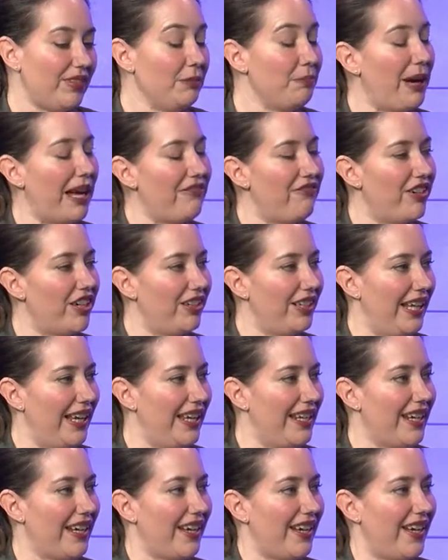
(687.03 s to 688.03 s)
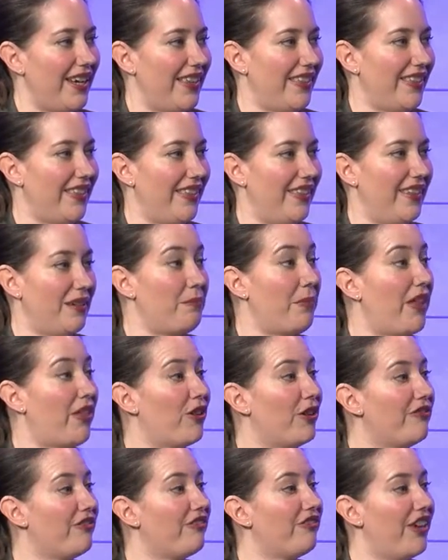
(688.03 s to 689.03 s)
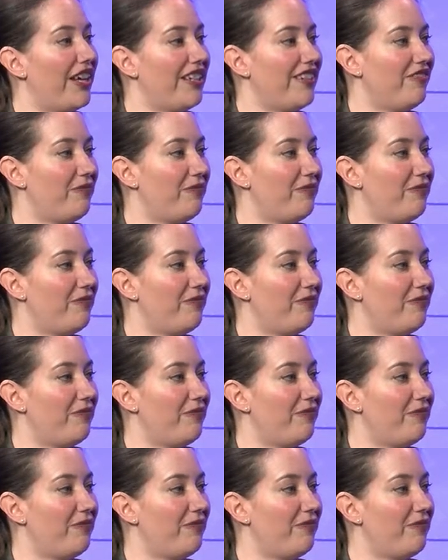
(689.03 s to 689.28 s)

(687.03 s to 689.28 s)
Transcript: My Fair Lady, and the mother of a friend